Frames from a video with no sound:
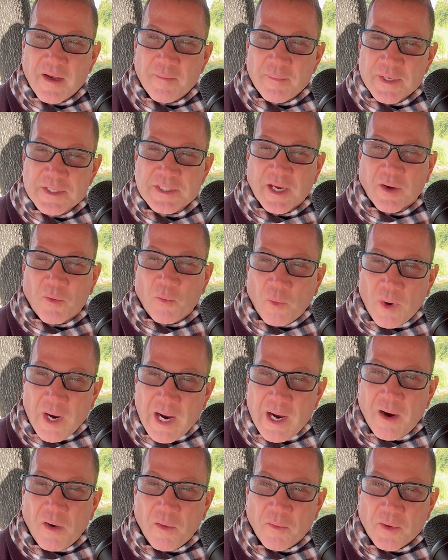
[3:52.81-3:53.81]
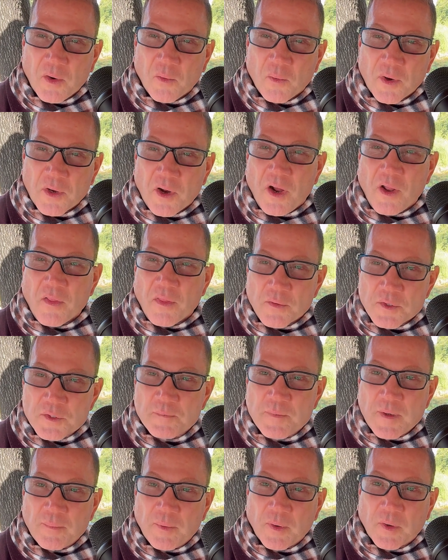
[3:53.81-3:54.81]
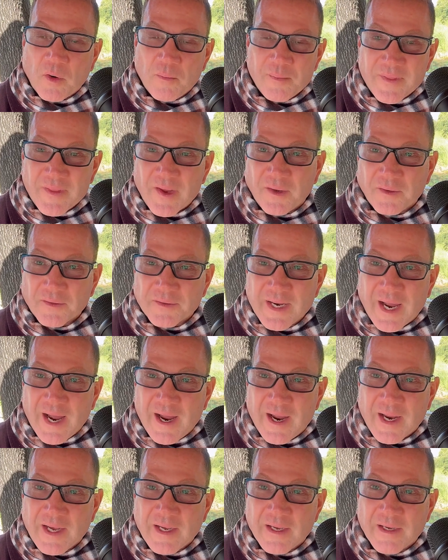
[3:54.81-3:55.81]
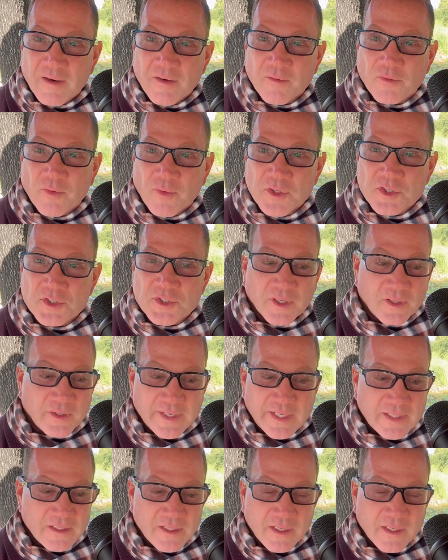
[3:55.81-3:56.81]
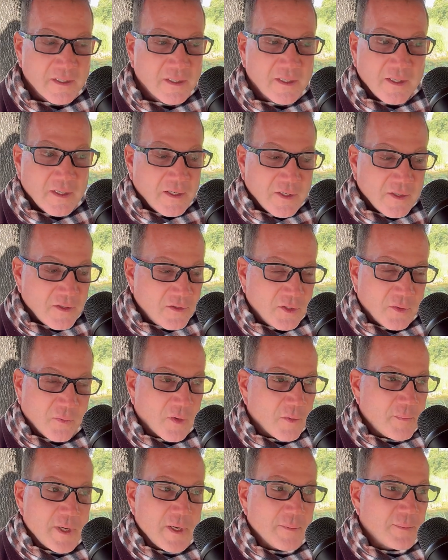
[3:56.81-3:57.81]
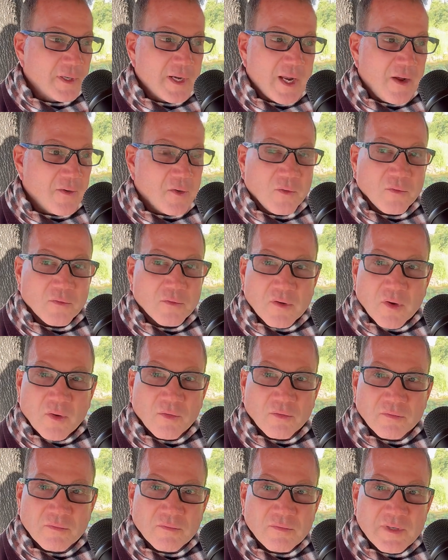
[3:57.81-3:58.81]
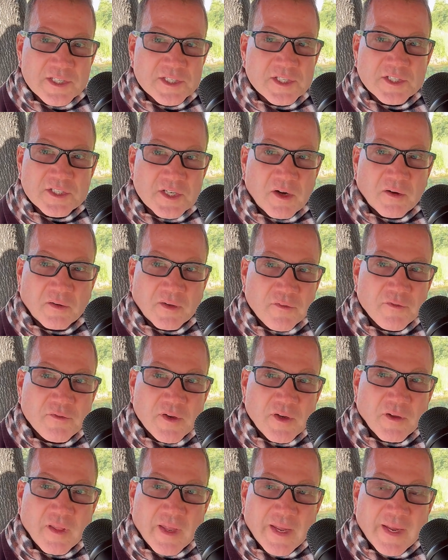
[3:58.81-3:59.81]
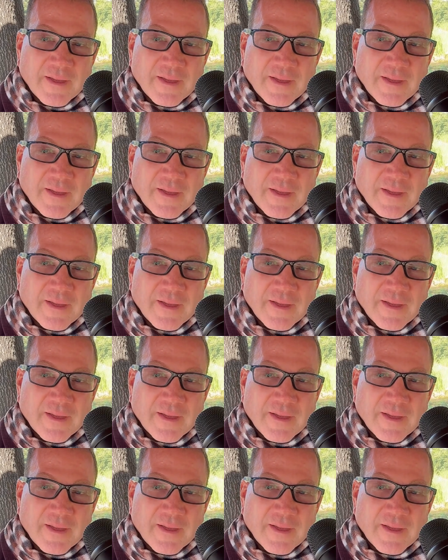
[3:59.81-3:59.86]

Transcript: I mean, it's like, wow, you know, where'd all those people go? I mean, they all died, unfortunately, and the newer people now don't necessarily feel like